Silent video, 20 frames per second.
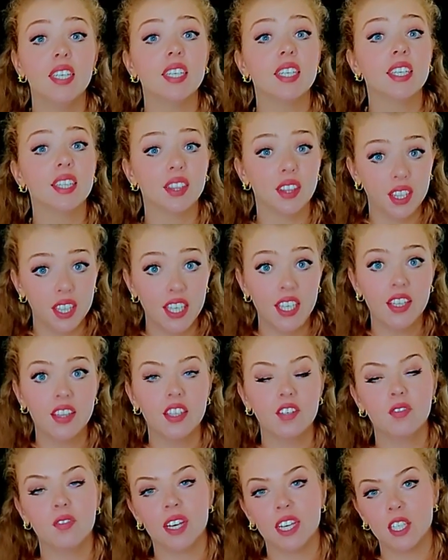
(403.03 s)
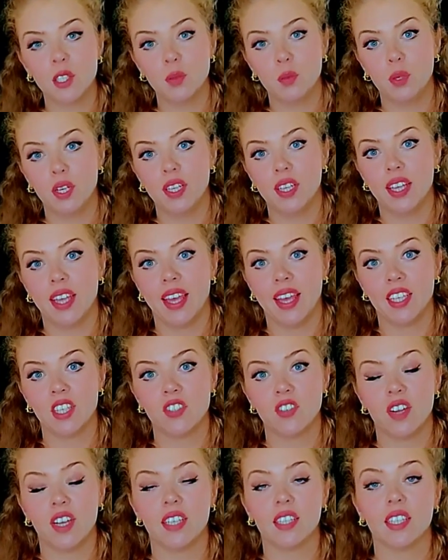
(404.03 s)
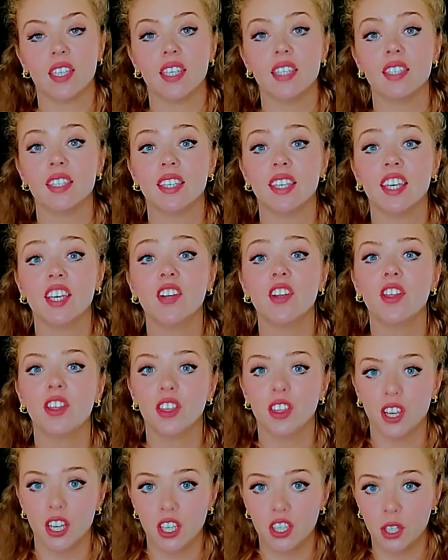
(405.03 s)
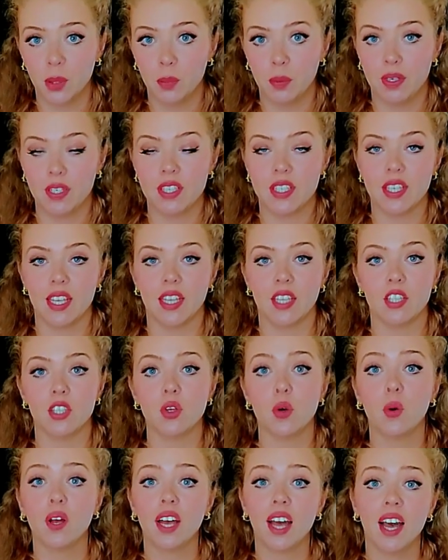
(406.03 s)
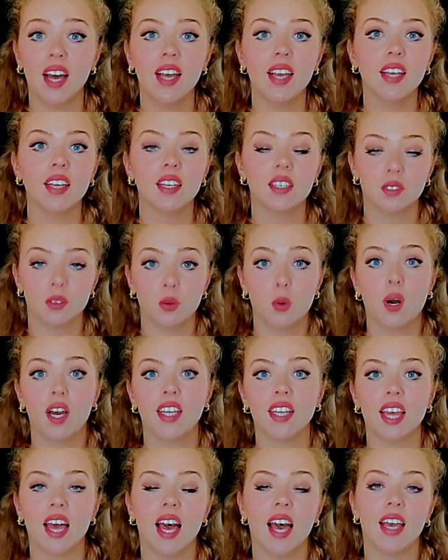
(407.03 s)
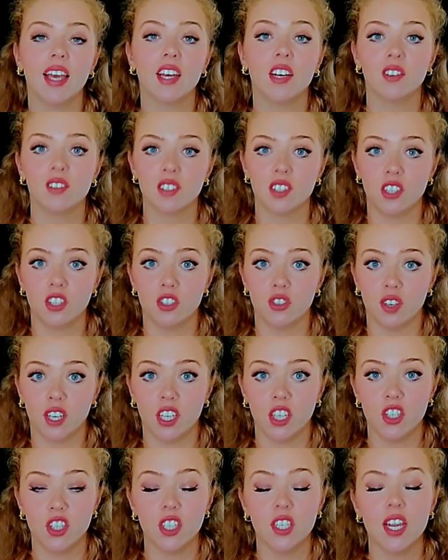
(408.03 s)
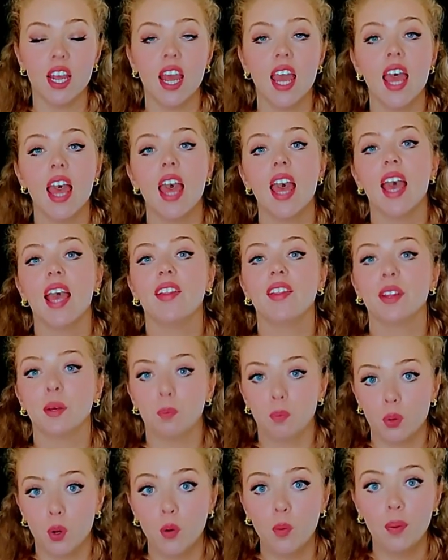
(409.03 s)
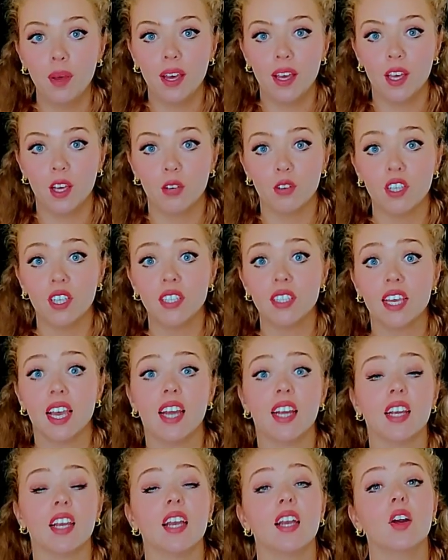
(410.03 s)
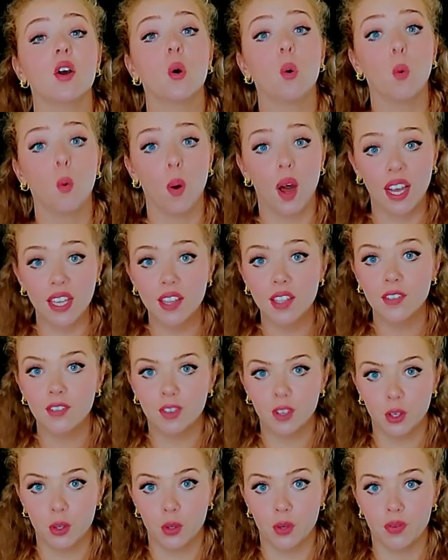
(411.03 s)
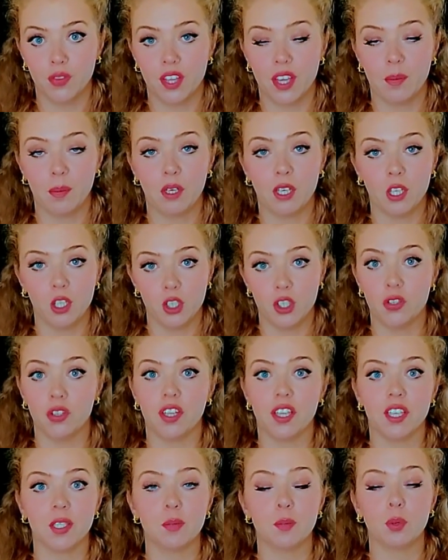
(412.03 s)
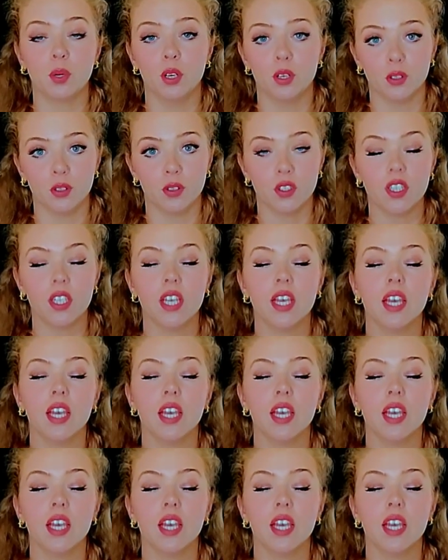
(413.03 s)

Indeed, the rice bran extract is here 30%, so quite high concentration, and the probiotics are quite a few of them into this product.